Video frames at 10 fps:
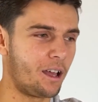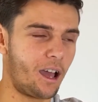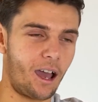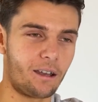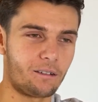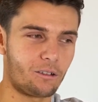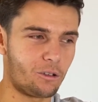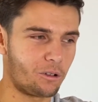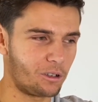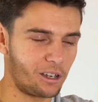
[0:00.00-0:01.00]
and you
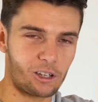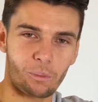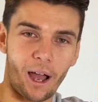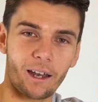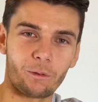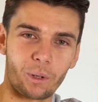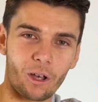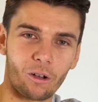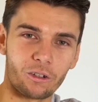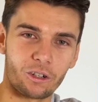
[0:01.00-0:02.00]
can expand
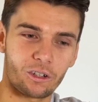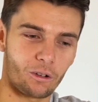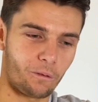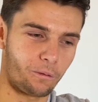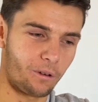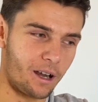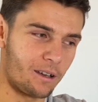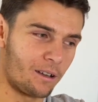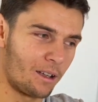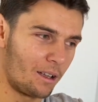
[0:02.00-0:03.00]
beyond just offering
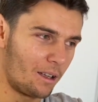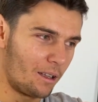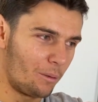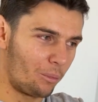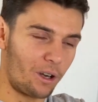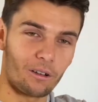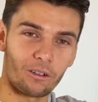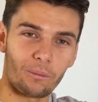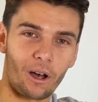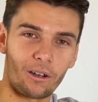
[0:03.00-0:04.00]
print on
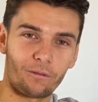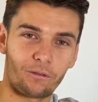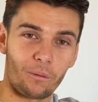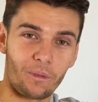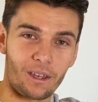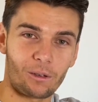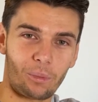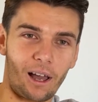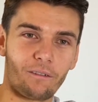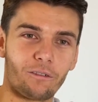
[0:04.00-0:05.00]
demand from these
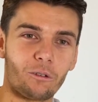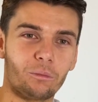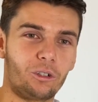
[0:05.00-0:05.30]
platforms.